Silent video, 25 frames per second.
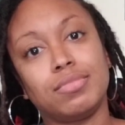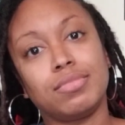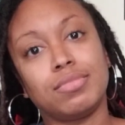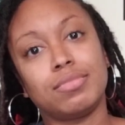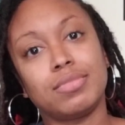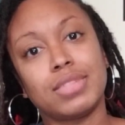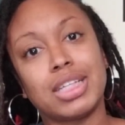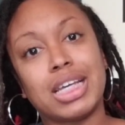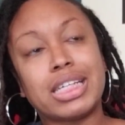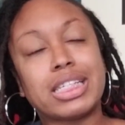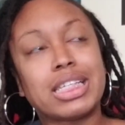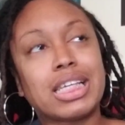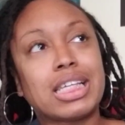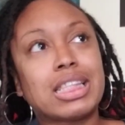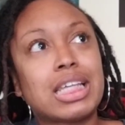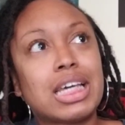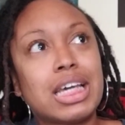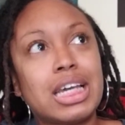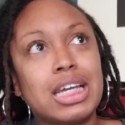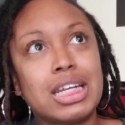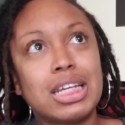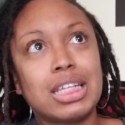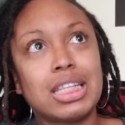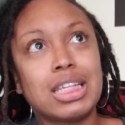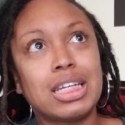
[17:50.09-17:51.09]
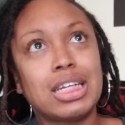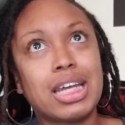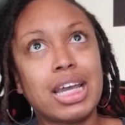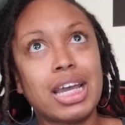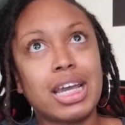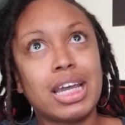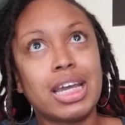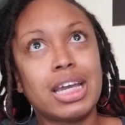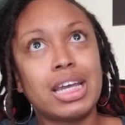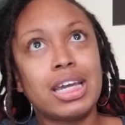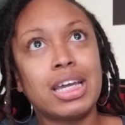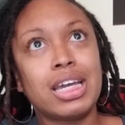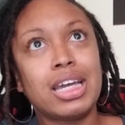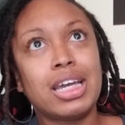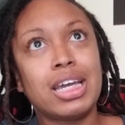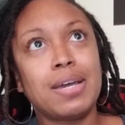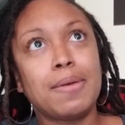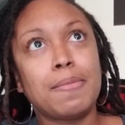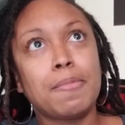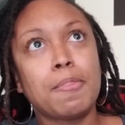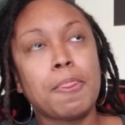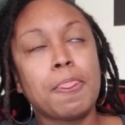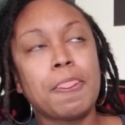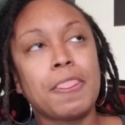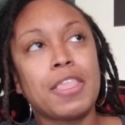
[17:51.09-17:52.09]
Because at the end of the day,
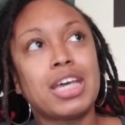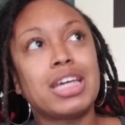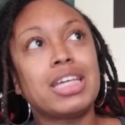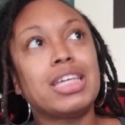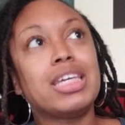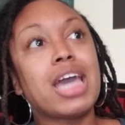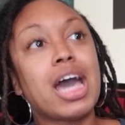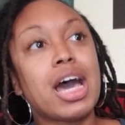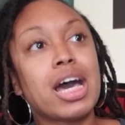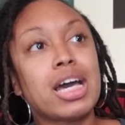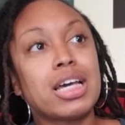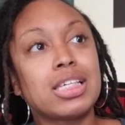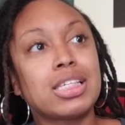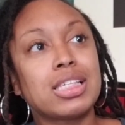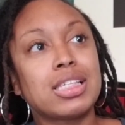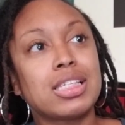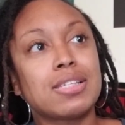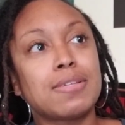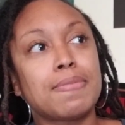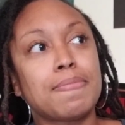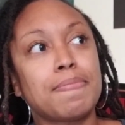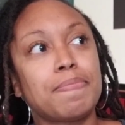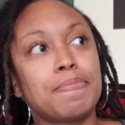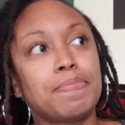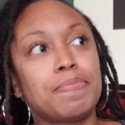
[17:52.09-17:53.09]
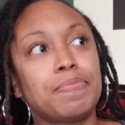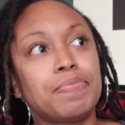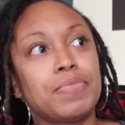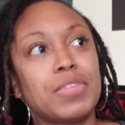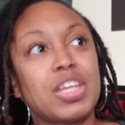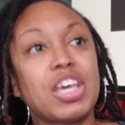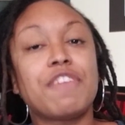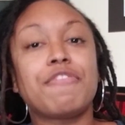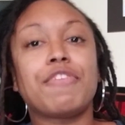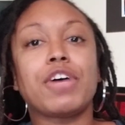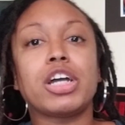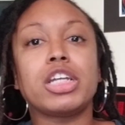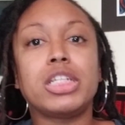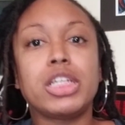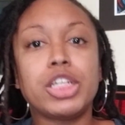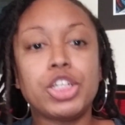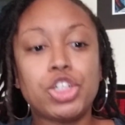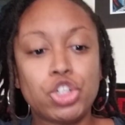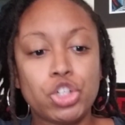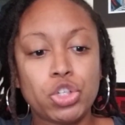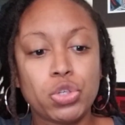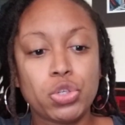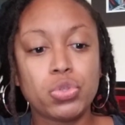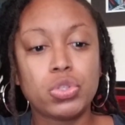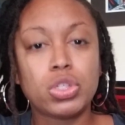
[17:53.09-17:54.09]
yes, if I did
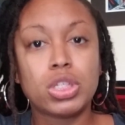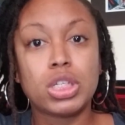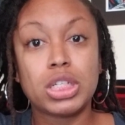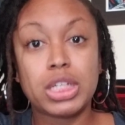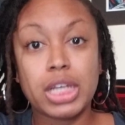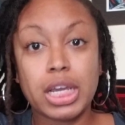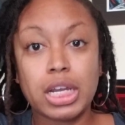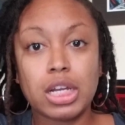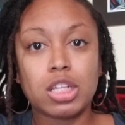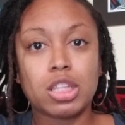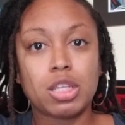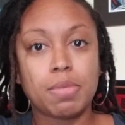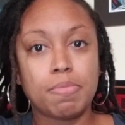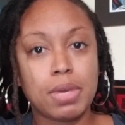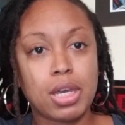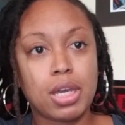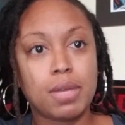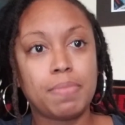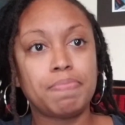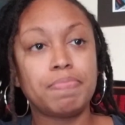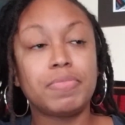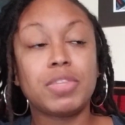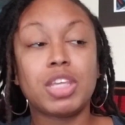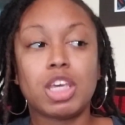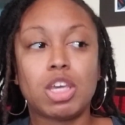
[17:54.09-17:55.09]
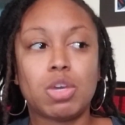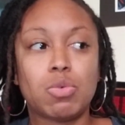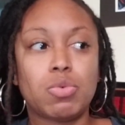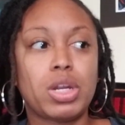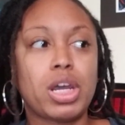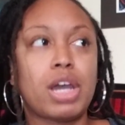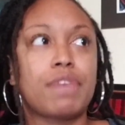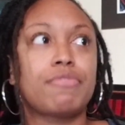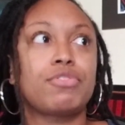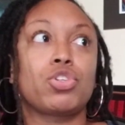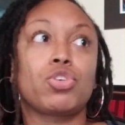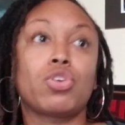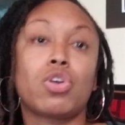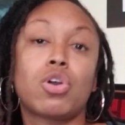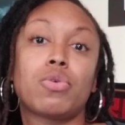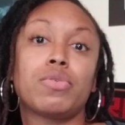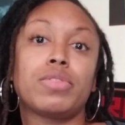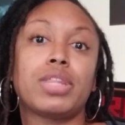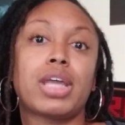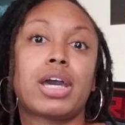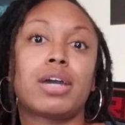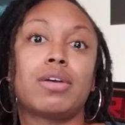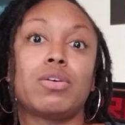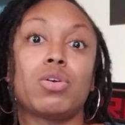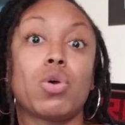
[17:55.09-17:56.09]
choose to date other men, he would have to grow in
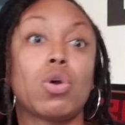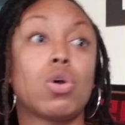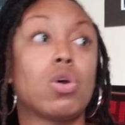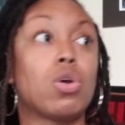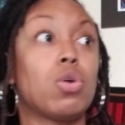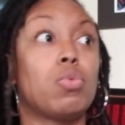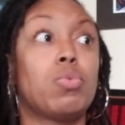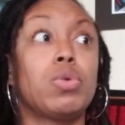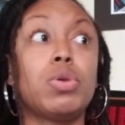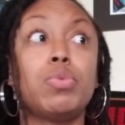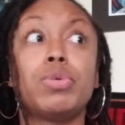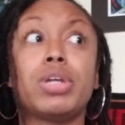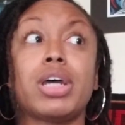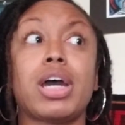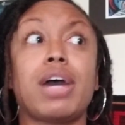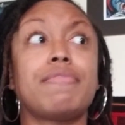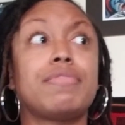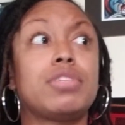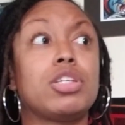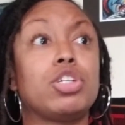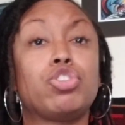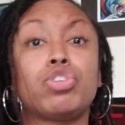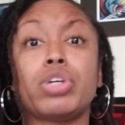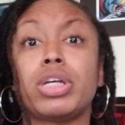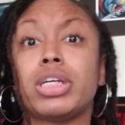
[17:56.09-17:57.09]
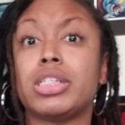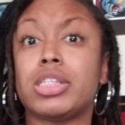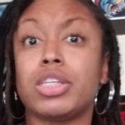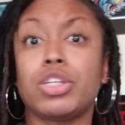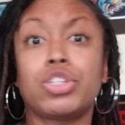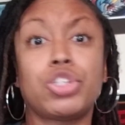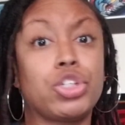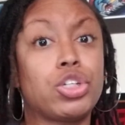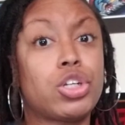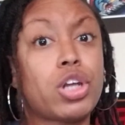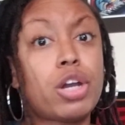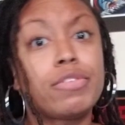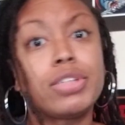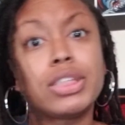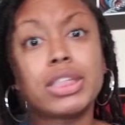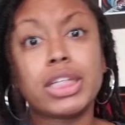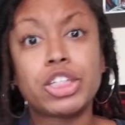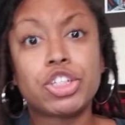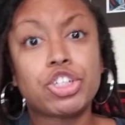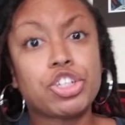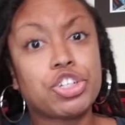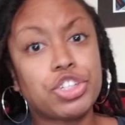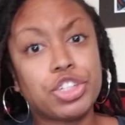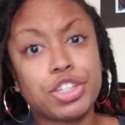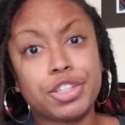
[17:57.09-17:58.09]
that. Or we would have to transition our
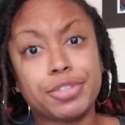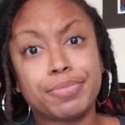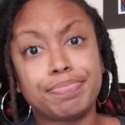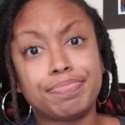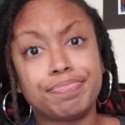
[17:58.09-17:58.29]
relationship.